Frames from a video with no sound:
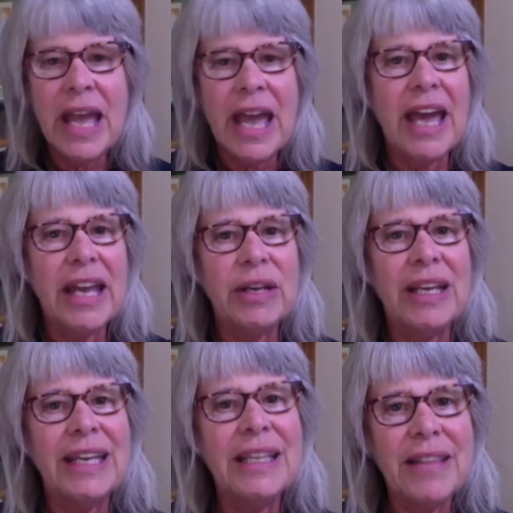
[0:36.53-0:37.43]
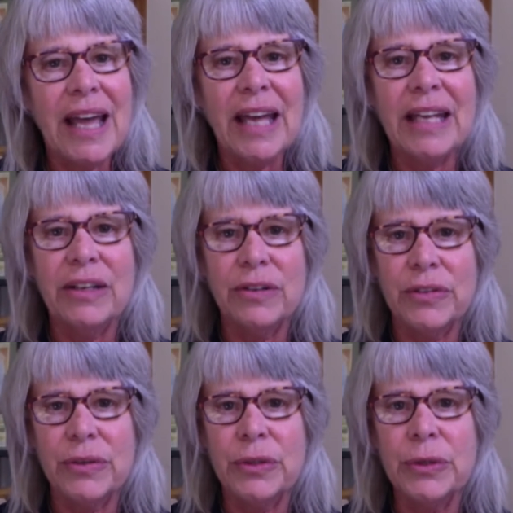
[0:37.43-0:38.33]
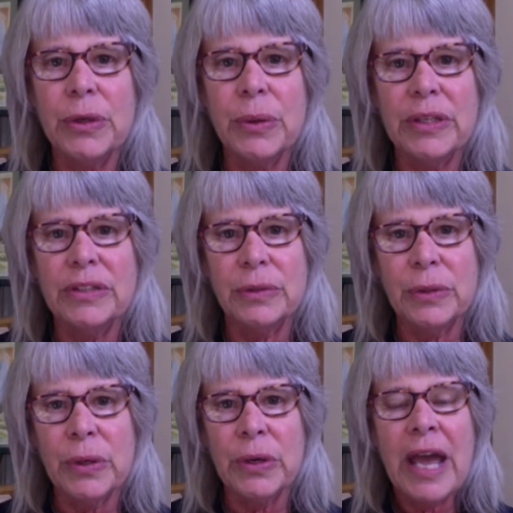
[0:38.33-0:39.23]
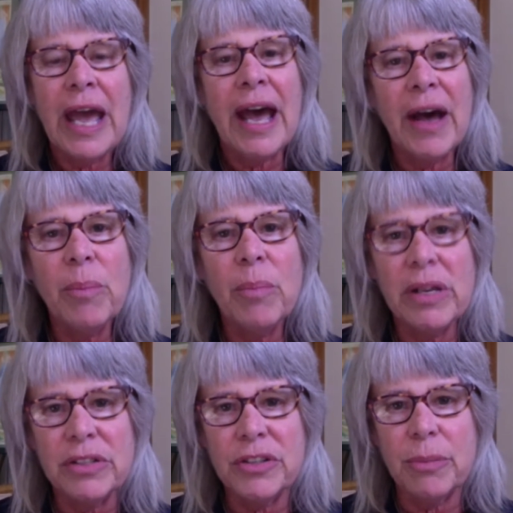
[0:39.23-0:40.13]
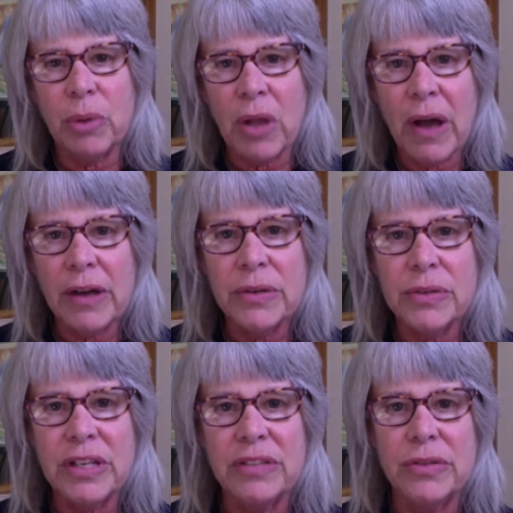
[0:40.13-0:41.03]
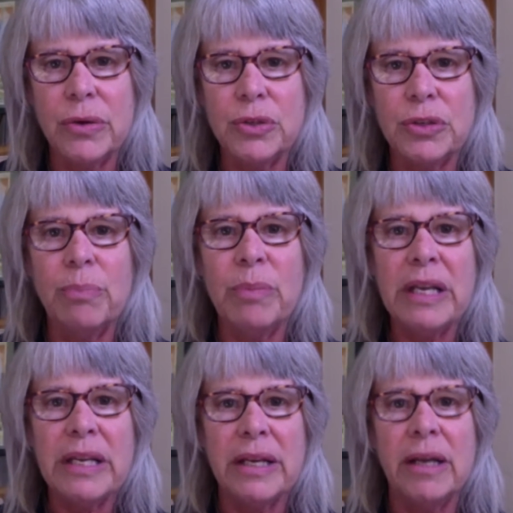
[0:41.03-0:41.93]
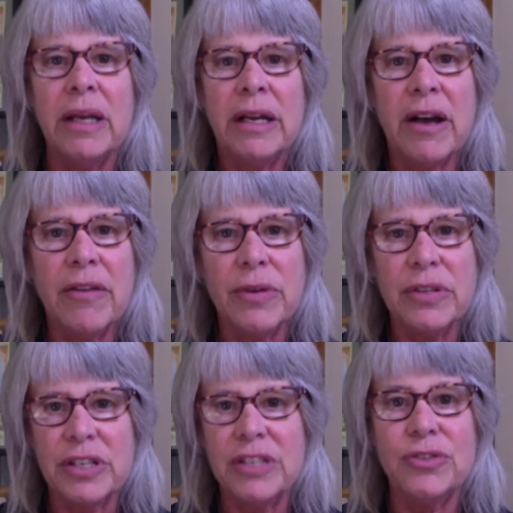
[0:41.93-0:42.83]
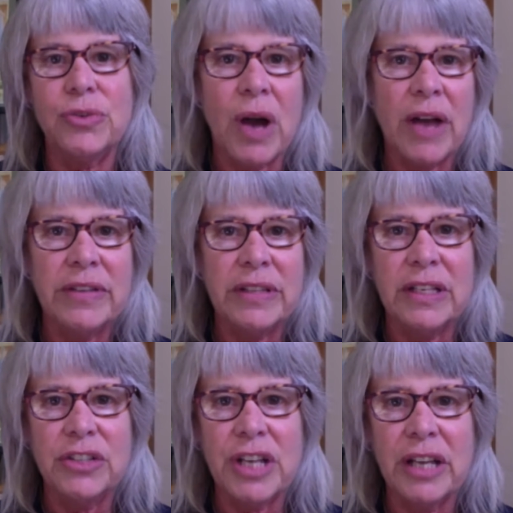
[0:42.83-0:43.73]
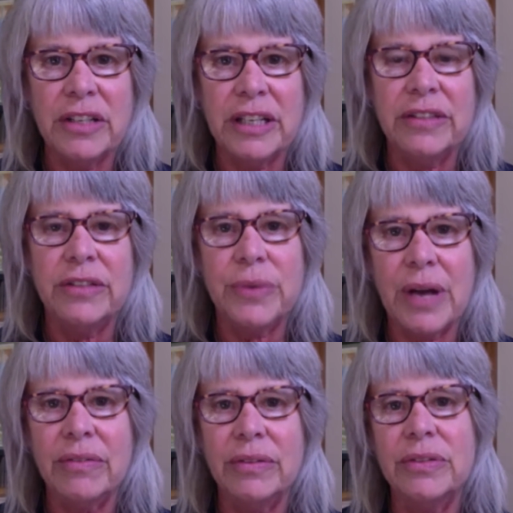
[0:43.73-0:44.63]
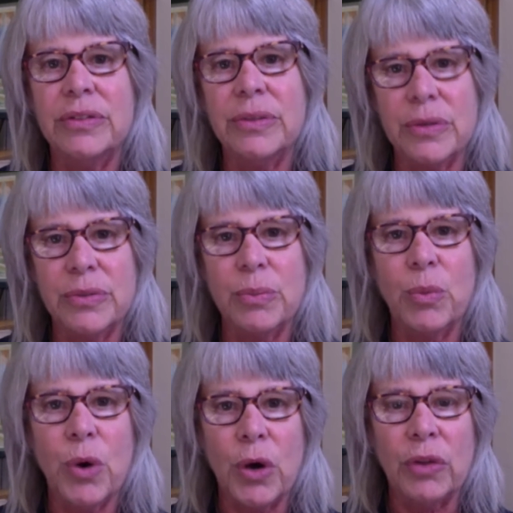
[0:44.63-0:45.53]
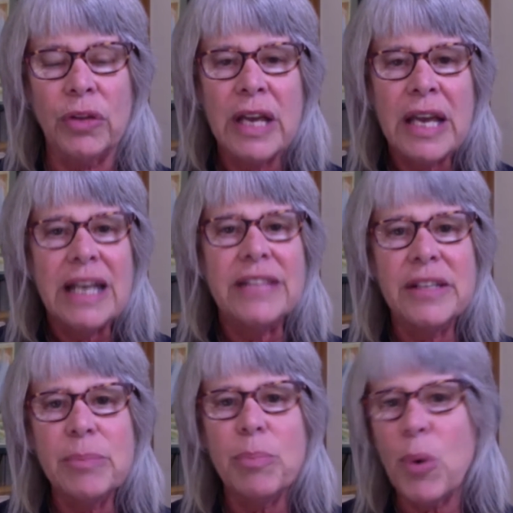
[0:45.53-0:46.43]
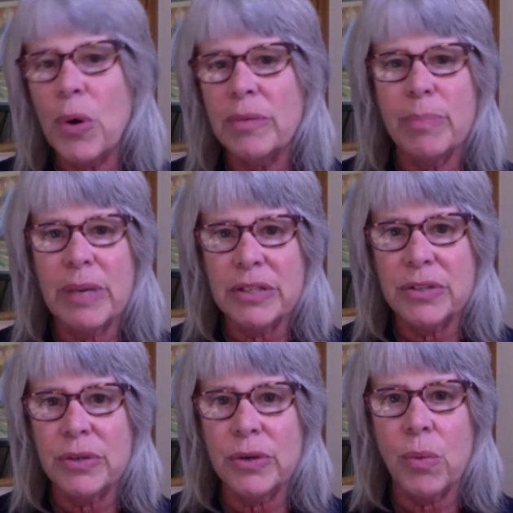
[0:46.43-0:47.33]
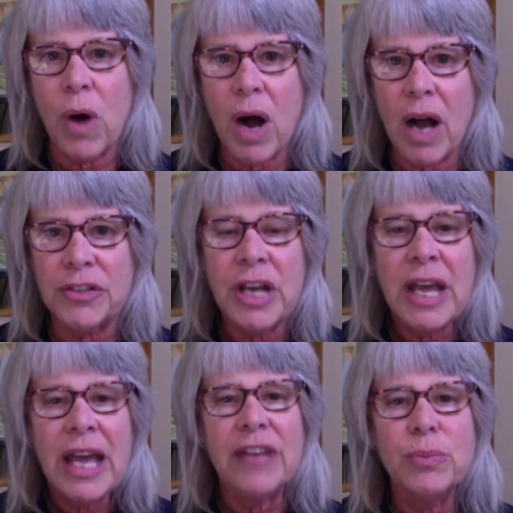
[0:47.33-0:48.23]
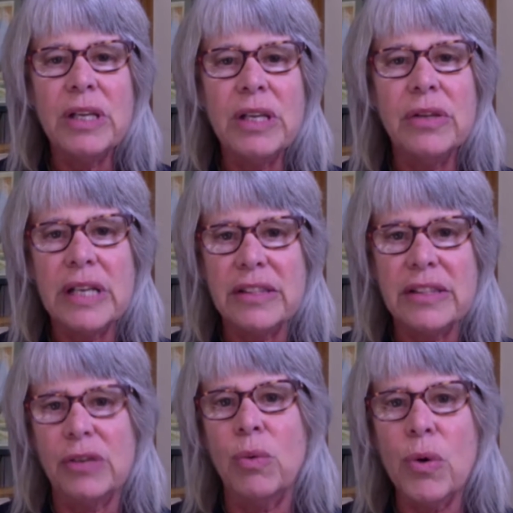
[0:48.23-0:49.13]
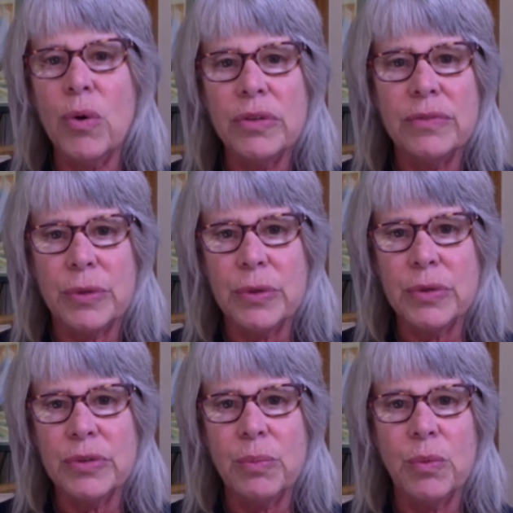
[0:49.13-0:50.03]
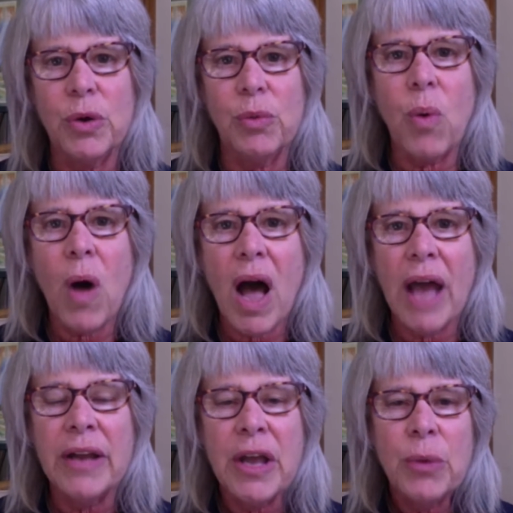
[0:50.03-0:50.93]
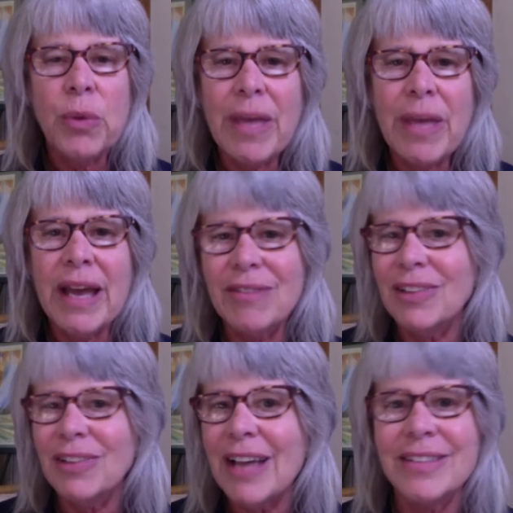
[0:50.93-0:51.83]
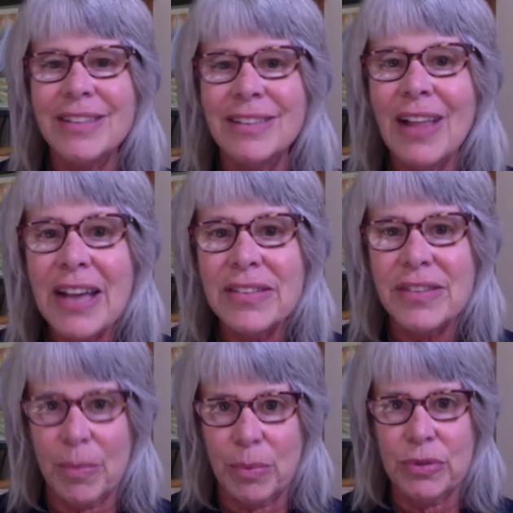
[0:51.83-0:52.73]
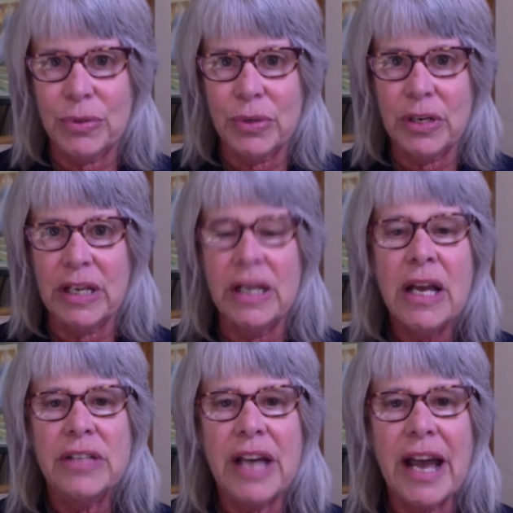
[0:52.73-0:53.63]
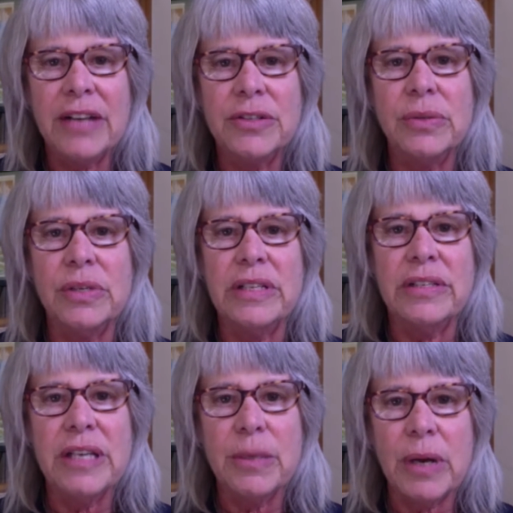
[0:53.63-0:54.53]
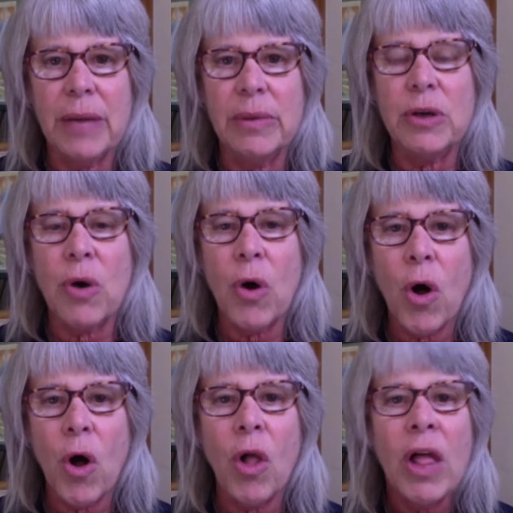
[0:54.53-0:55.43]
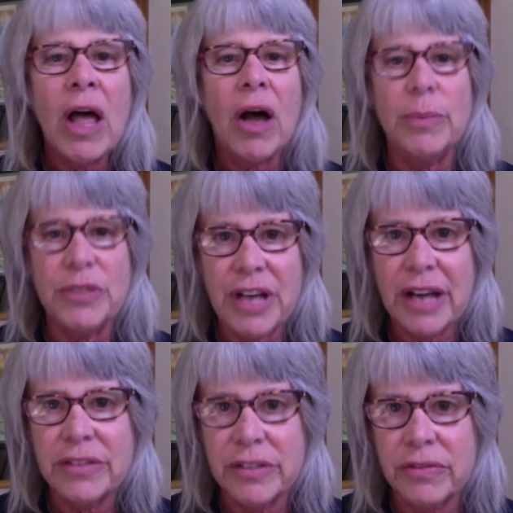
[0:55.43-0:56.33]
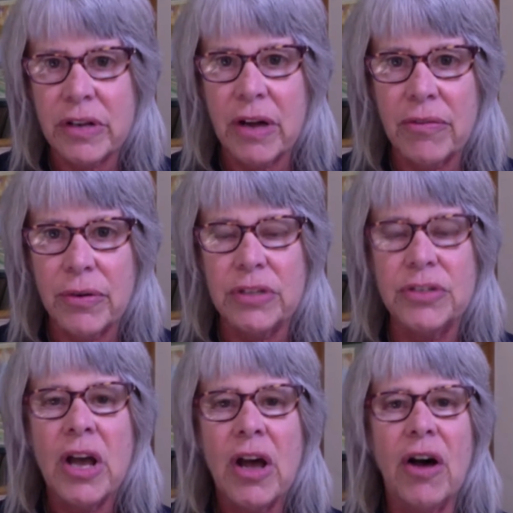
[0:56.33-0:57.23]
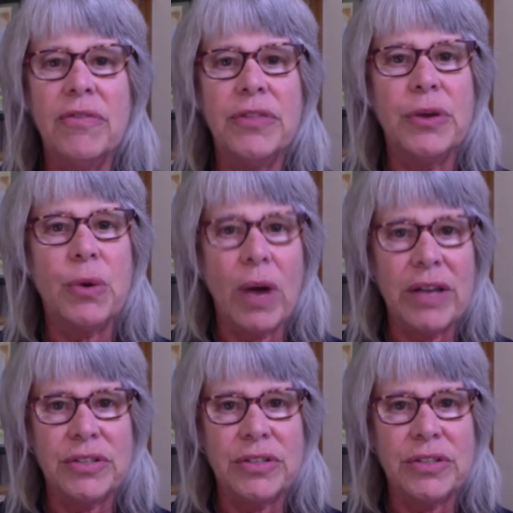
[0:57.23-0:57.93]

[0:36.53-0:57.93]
And in that interview, you're going to learn how much the bloggers and social media coverage is driving the agenda in the travel and tourism world. It's an important picture to watch. As we look at the growth of tourism worldwide, we may have less and less opportunity to actually see what I would call objective coverage of the question.